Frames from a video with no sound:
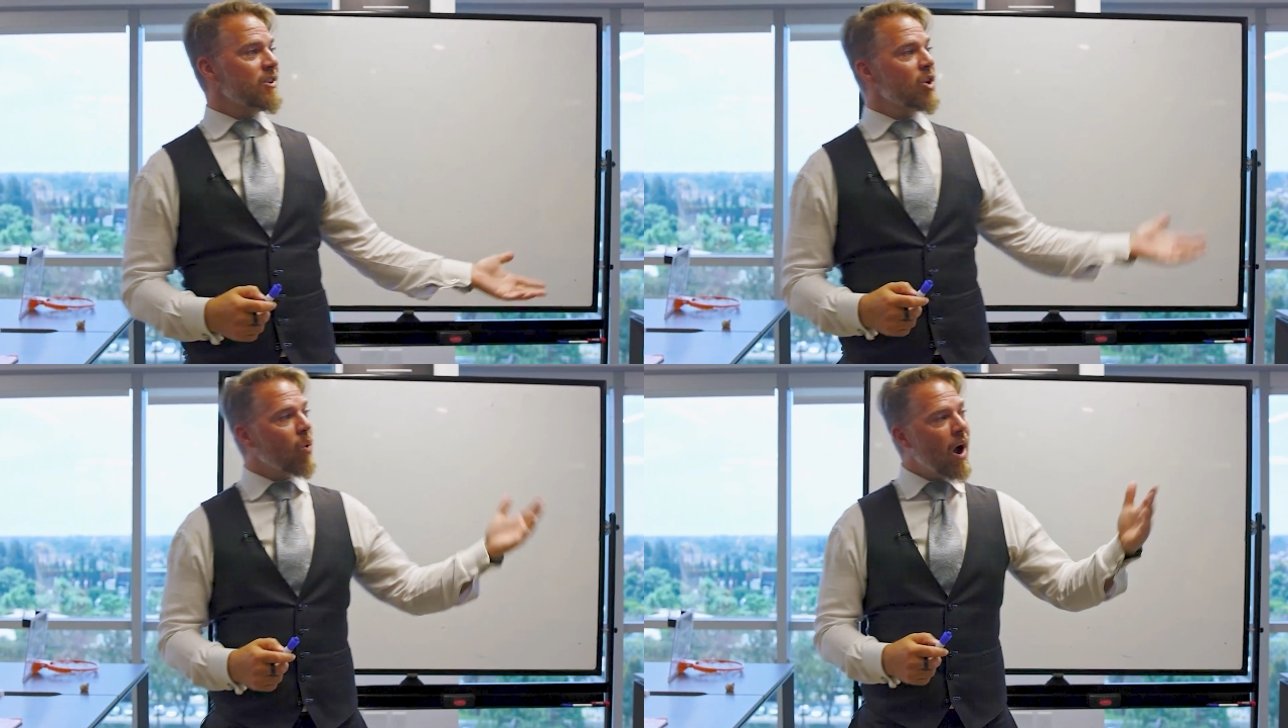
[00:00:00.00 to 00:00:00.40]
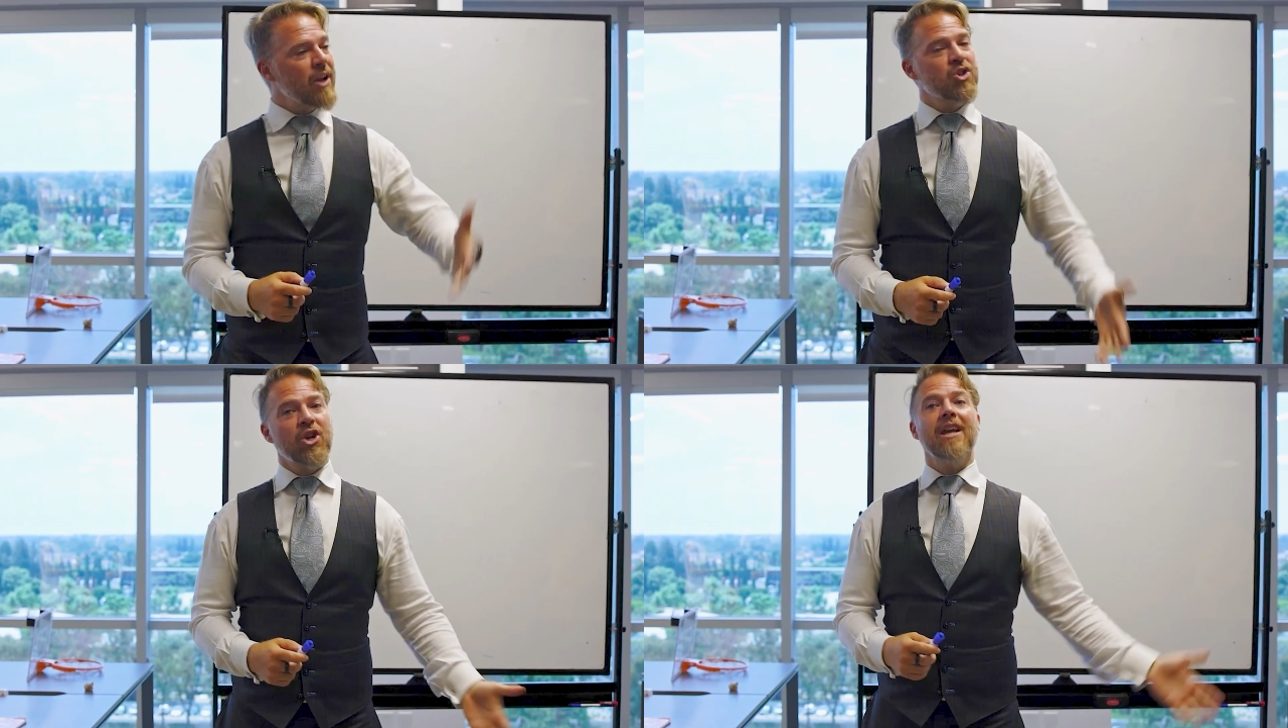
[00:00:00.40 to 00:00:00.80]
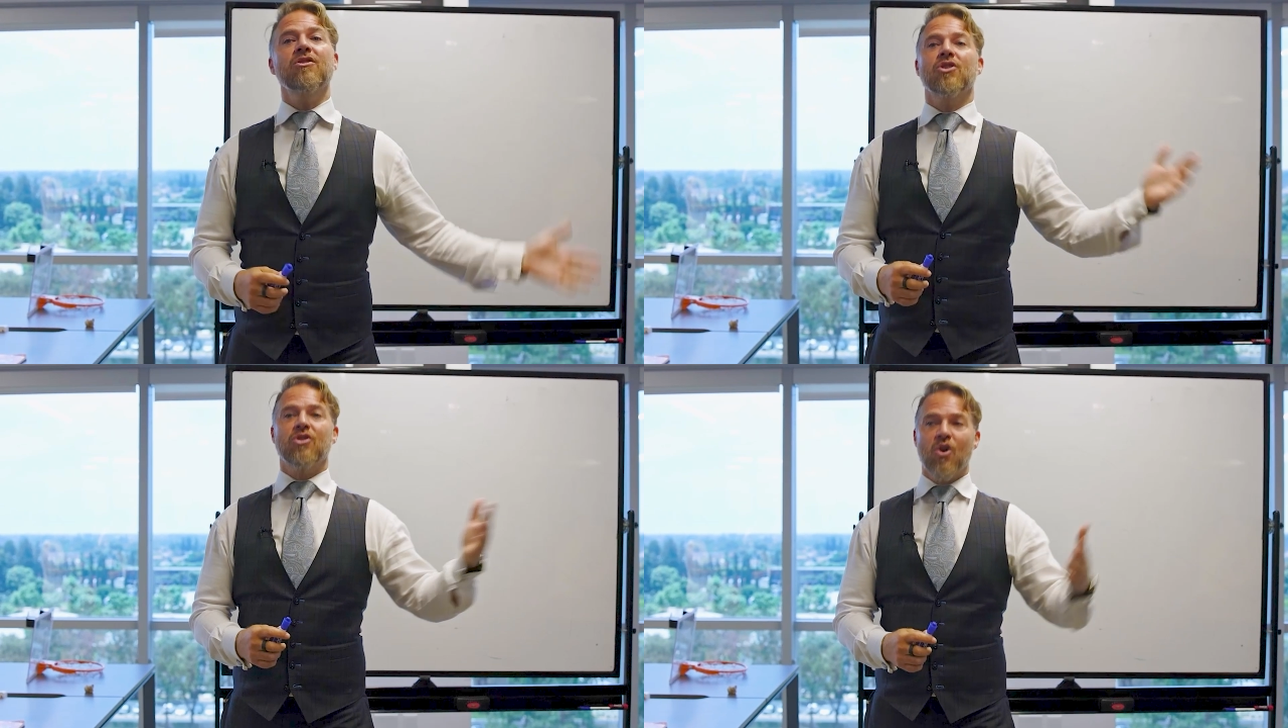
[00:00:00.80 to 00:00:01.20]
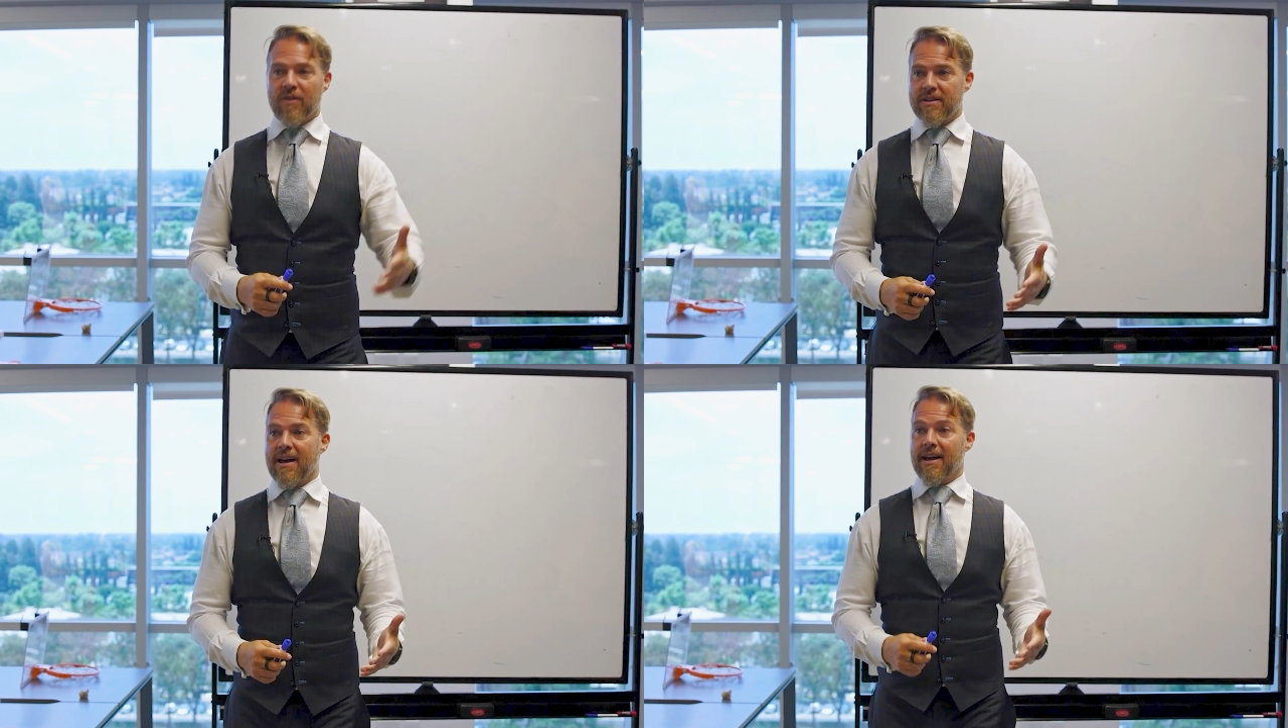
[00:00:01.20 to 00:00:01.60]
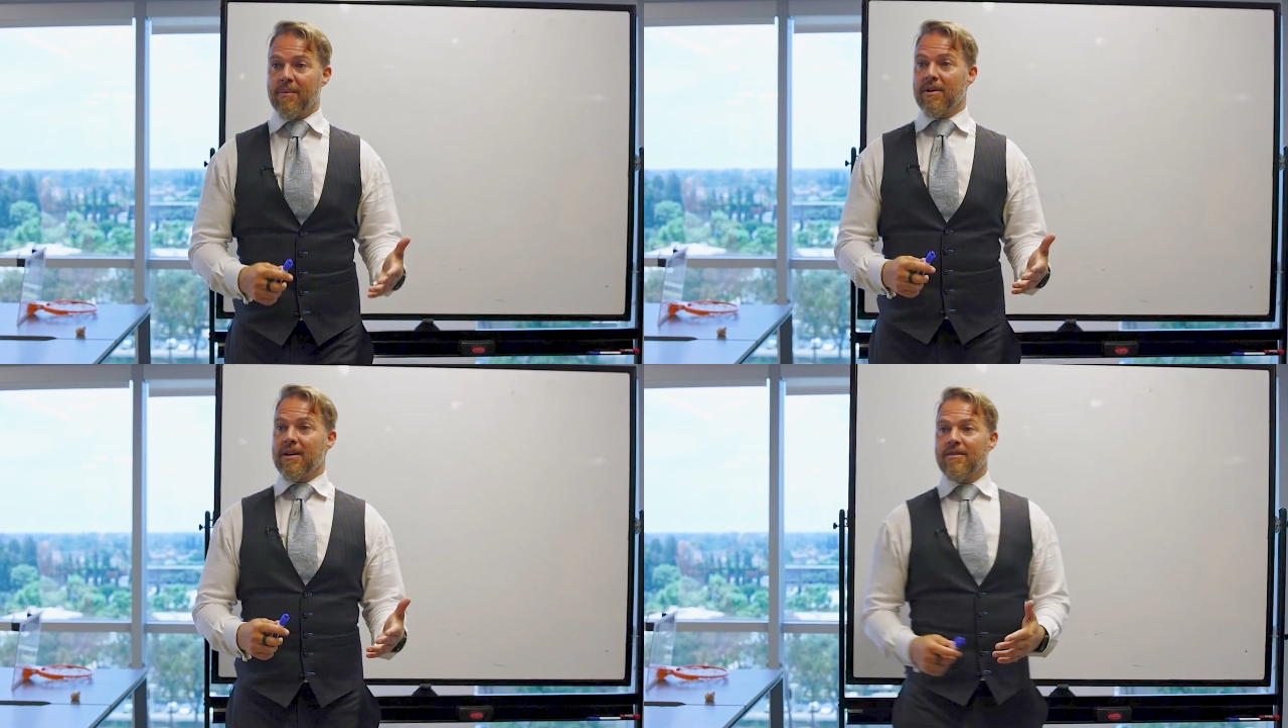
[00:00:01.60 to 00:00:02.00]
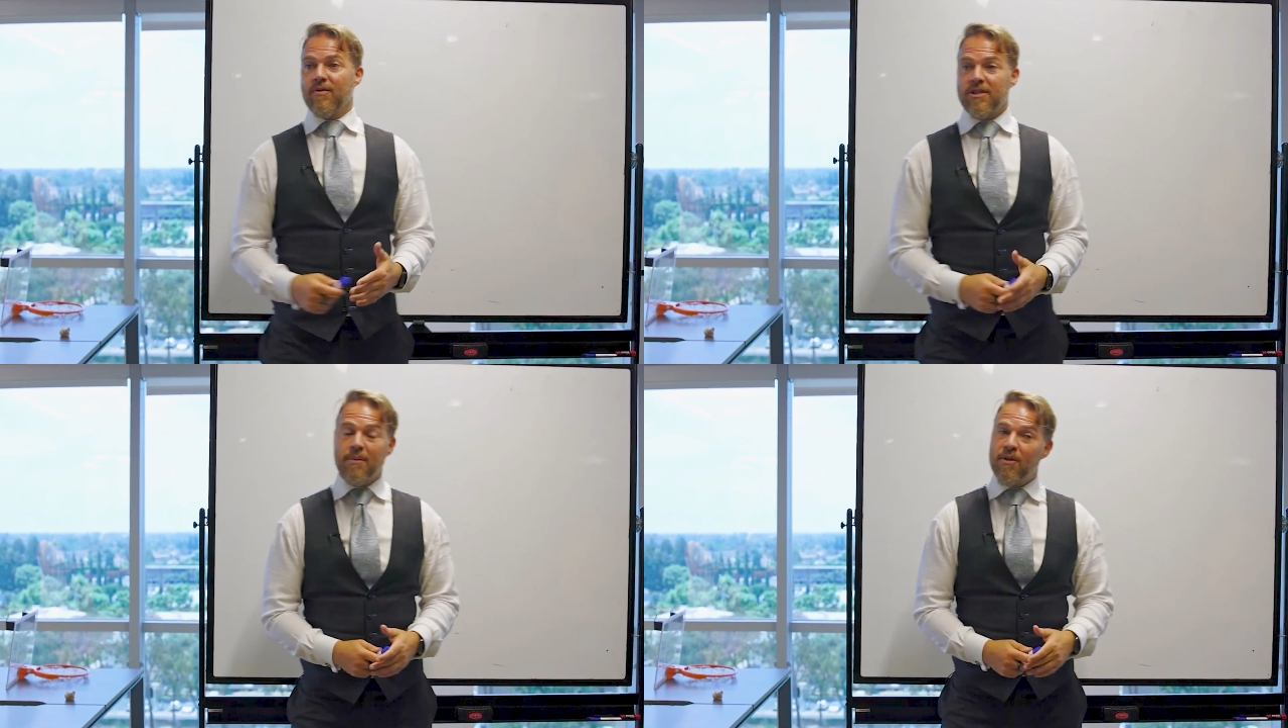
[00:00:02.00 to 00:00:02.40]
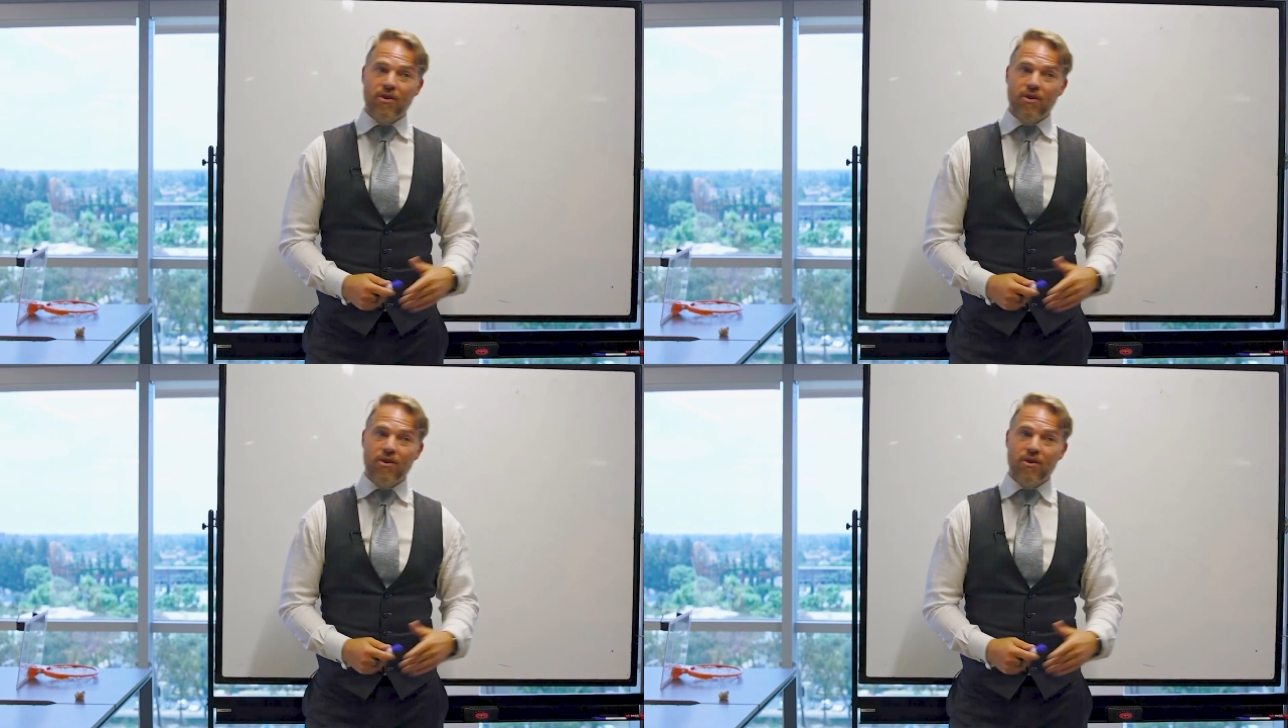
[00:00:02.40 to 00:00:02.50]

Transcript: Your why changes over time. For some